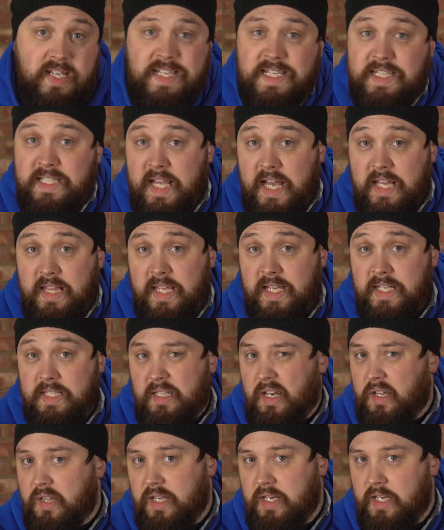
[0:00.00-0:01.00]
is that there's
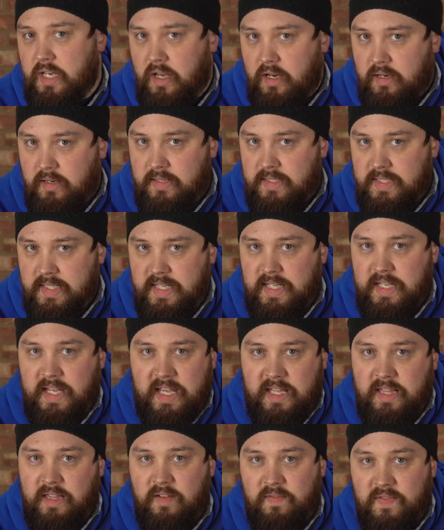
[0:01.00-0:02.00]
nothing nasty
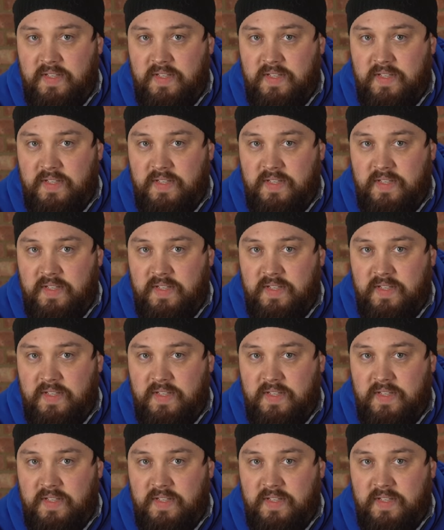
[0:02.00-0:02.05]
in the